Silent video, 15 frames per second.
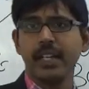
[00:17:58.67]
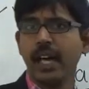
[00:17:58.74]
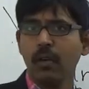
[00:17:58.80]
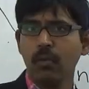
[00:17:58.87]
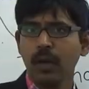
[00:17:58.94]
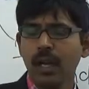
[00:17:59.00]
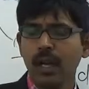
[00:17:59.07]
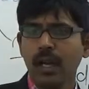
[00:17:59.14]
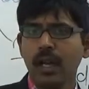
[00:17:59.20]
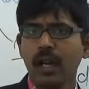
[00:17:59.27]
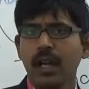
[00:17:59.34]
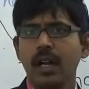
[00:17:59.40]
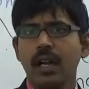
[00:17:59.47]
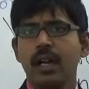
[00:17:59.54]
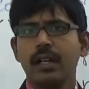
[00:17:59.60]
Now,
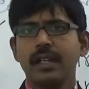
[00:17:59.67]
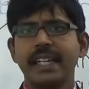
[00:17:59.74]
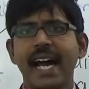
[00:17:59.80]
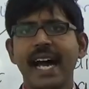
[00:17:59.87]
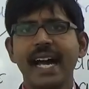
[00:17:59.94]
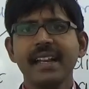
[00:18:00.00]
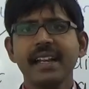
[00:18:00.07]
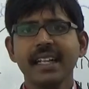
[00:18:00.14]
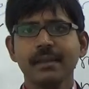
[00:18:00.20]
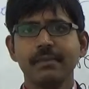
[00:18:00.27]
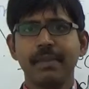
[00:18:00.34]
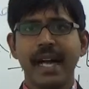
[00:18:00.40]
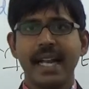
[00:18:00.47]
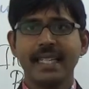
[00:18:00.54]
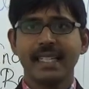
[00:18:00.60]
direct
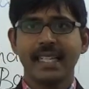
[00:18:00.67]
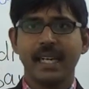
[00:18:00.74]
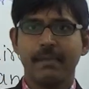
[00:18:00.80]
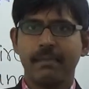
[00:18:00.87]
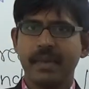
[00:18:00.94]
bandgap